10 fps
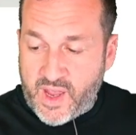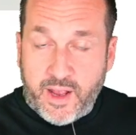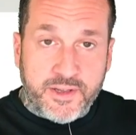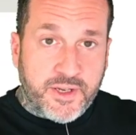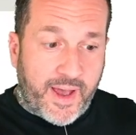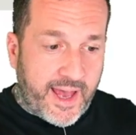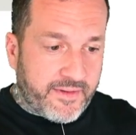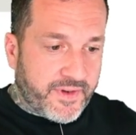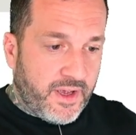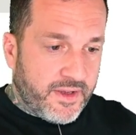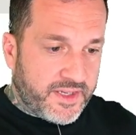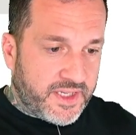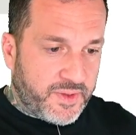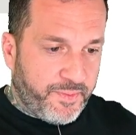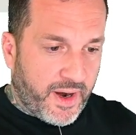I also have
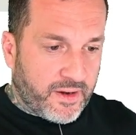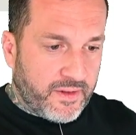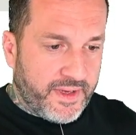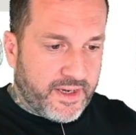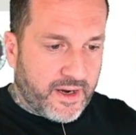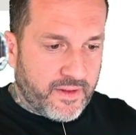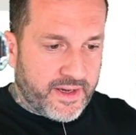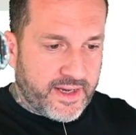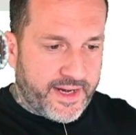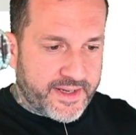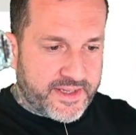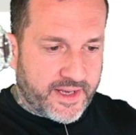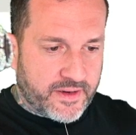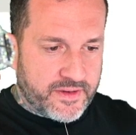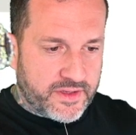sparkly darling data
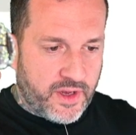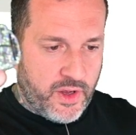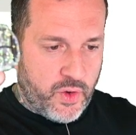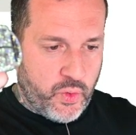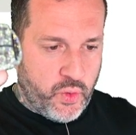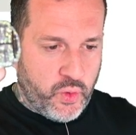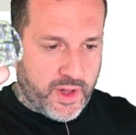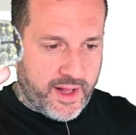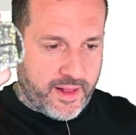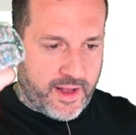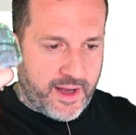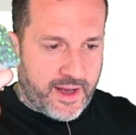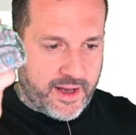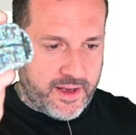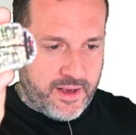stickers. Ooh la
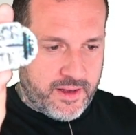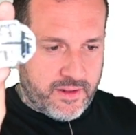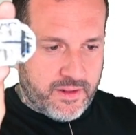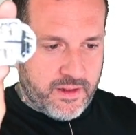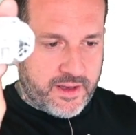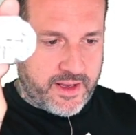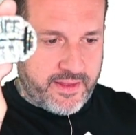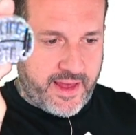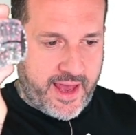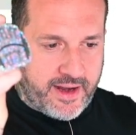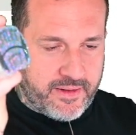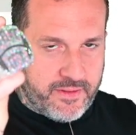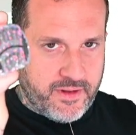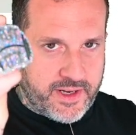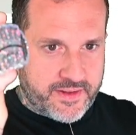la, look at that,
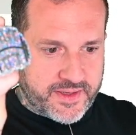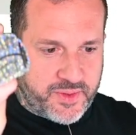look at the